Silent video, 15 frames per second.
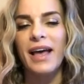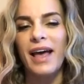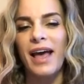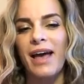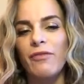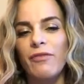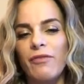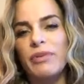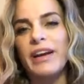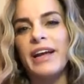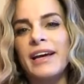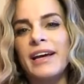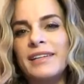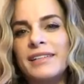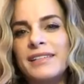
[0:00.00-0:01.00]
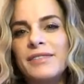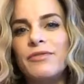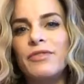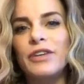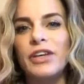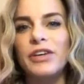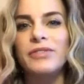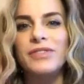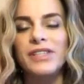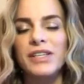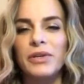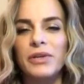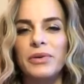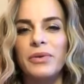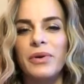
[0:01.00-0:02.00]
have a brand, for you
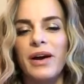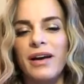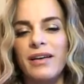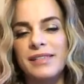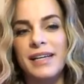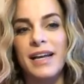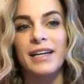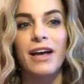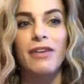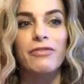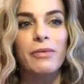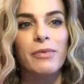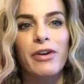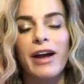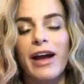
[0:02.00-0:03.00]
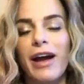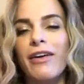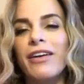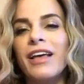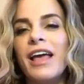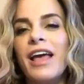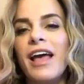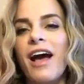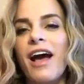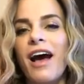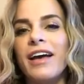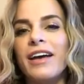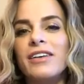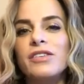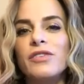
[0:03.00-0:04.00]
to stand out from the crowd.
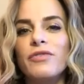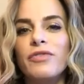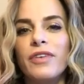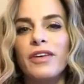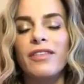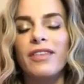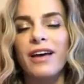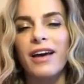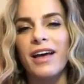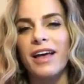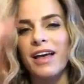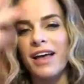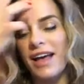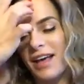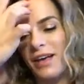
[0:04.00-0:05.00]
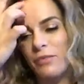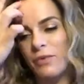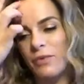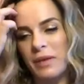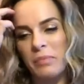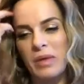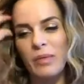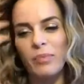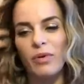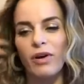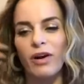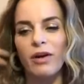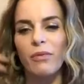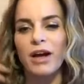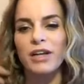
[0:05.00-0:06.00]
I also feel that when people
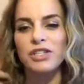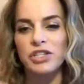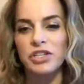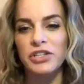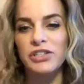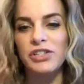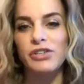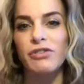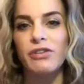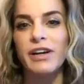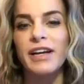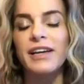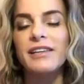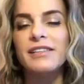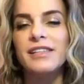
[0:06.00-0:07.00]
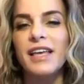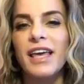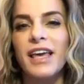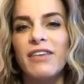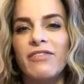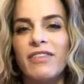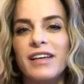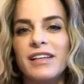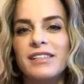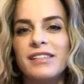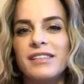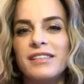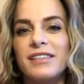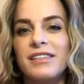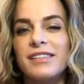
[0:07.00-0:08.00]
are watching your stories, if
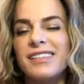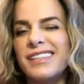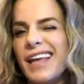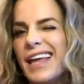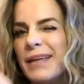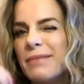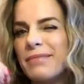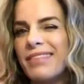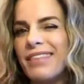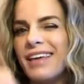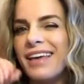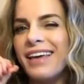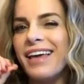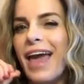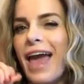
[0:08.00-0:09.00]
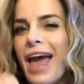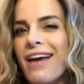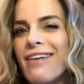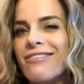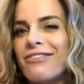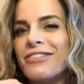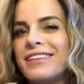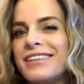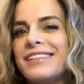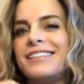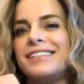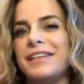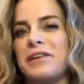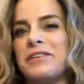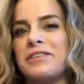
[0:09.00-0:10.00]
it's the same thing every
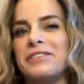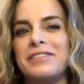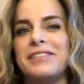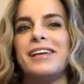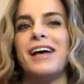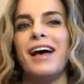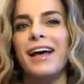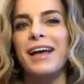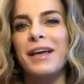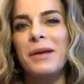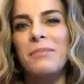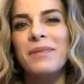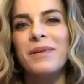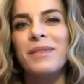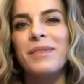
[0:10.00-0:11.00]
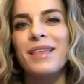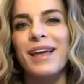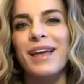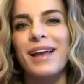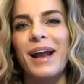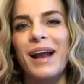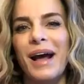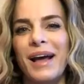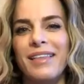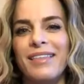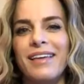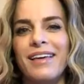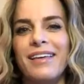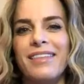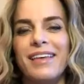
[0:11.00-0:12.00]
single time, then I
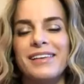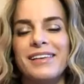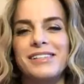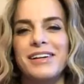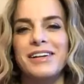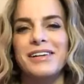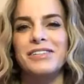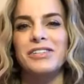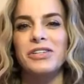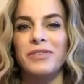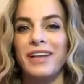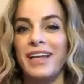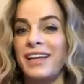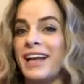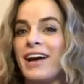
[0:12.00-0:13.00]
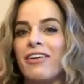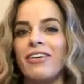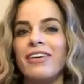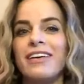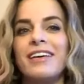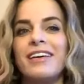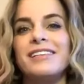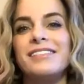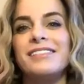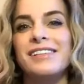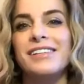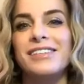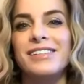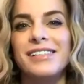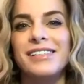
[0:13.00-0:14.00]
think they start tuning out because
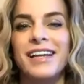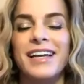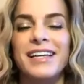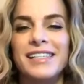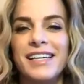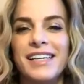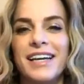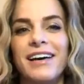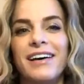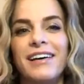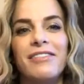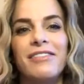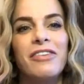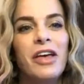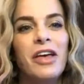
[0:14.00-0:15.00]
there's an idea of